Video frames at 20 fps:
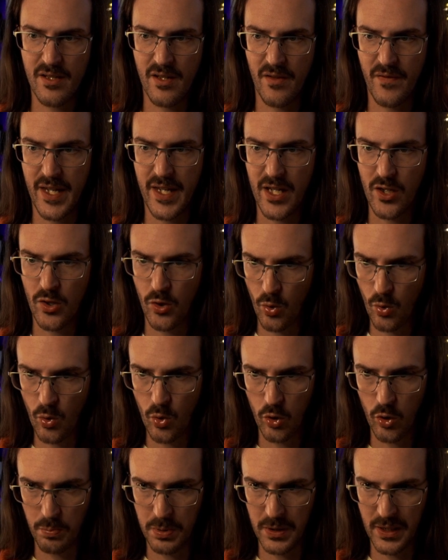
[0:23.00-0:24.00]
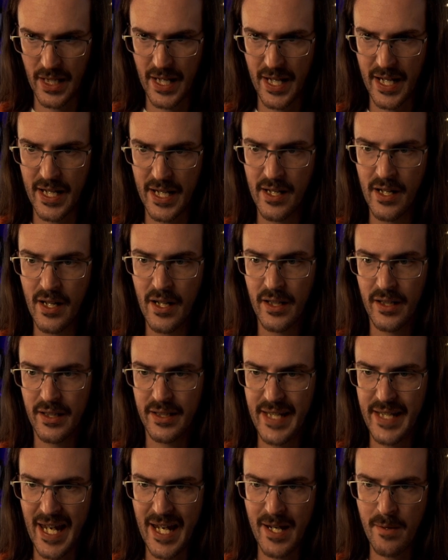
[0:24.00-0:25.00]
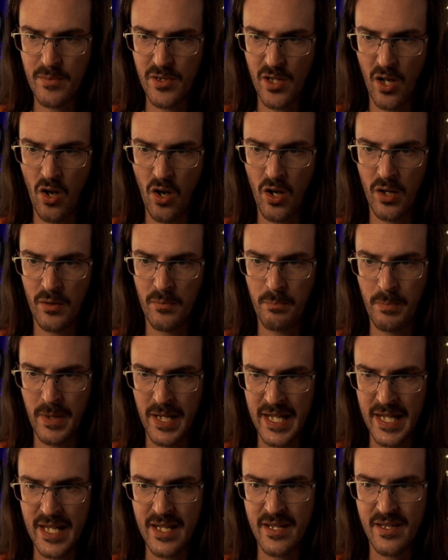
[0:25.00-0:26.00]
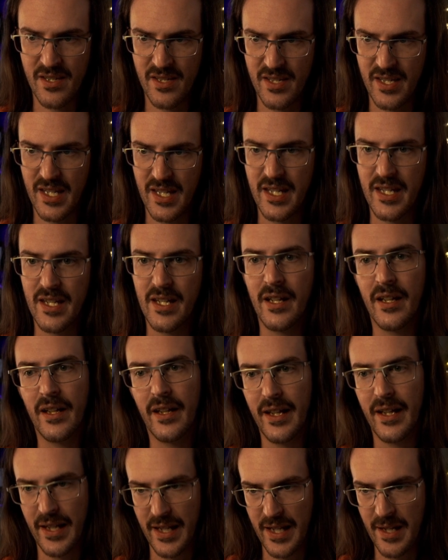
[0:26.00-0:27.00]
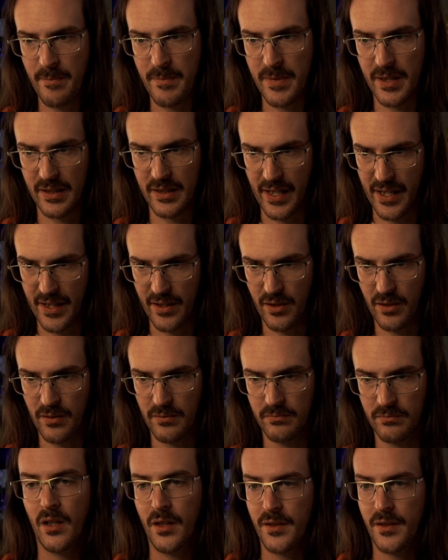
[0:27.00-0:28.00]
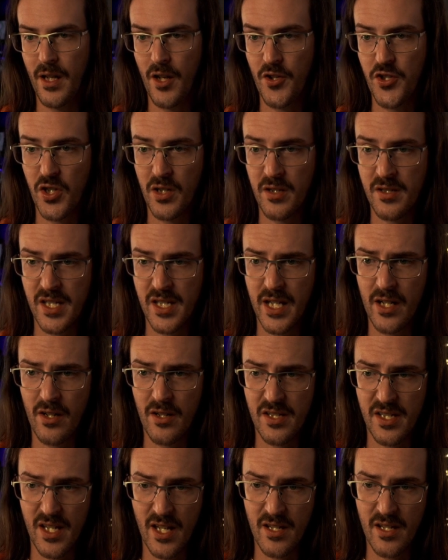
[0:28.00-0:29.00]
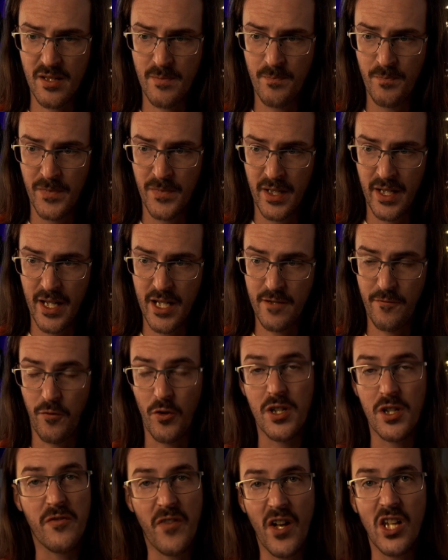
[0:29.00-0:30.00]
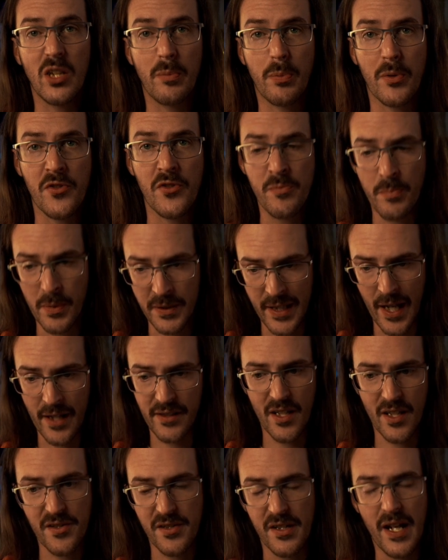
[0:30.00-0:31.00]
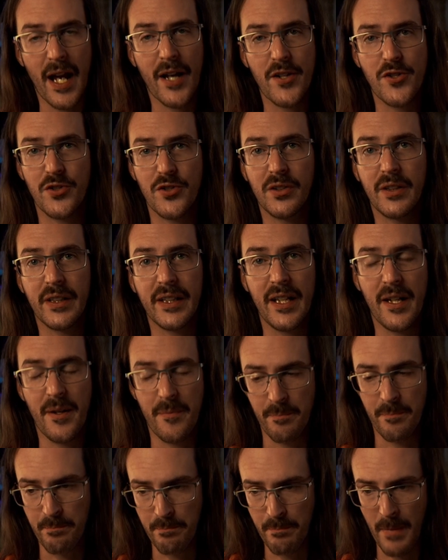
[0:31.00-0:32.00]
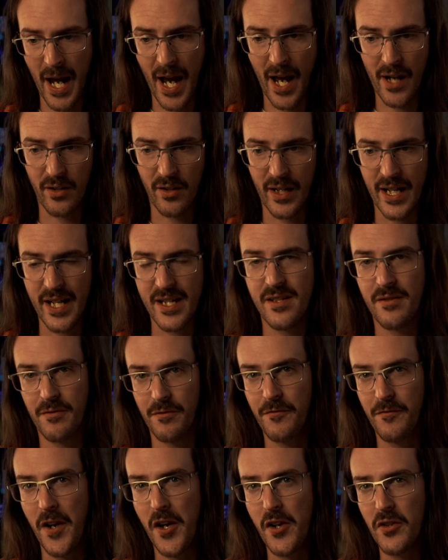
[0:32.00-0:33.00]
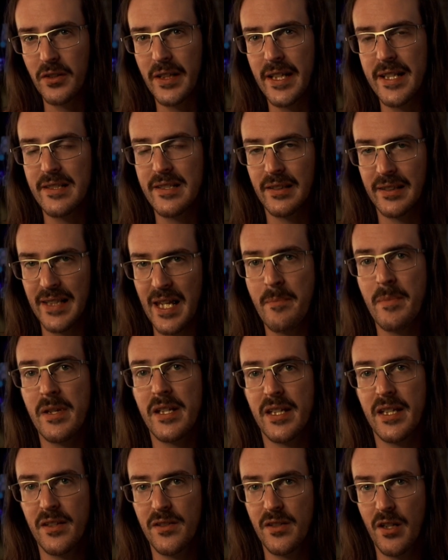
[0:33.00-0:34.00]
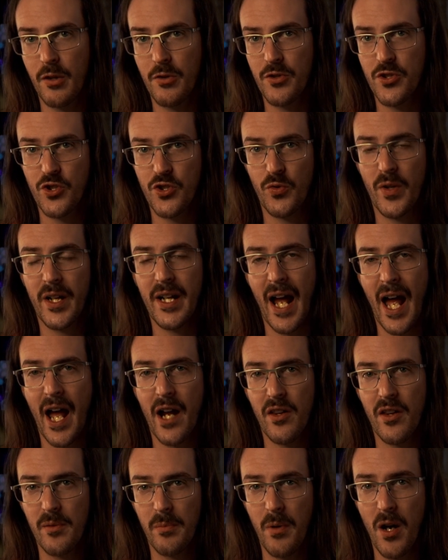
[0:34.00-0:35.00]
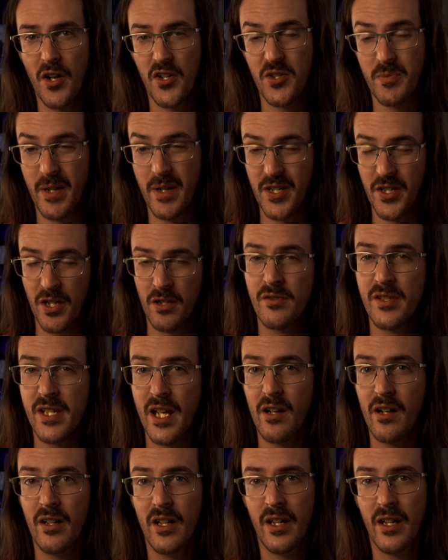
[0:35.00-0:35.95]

the Google Play Games on PC emulator. Now, as you can see here, it says it's for developers, but that doesn't actually matter. It's fairly limited, though, straight out of the box, but it turns out